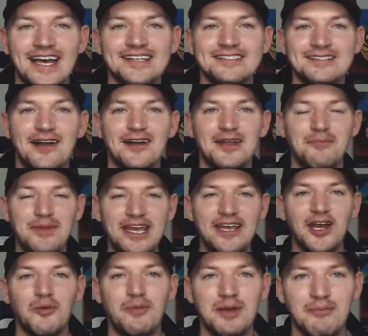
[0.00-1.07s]
I started
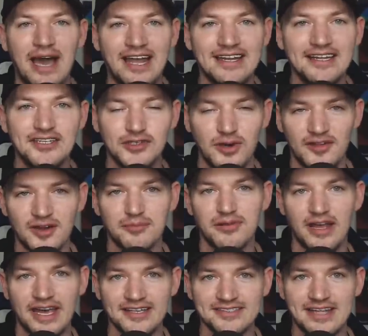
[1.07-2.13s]
being open-minded to other
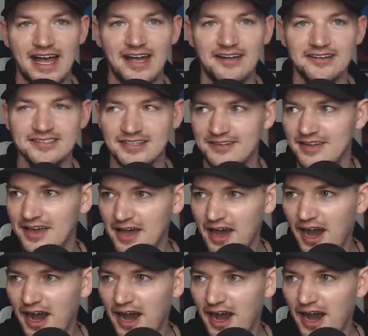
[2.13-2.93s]
play styles and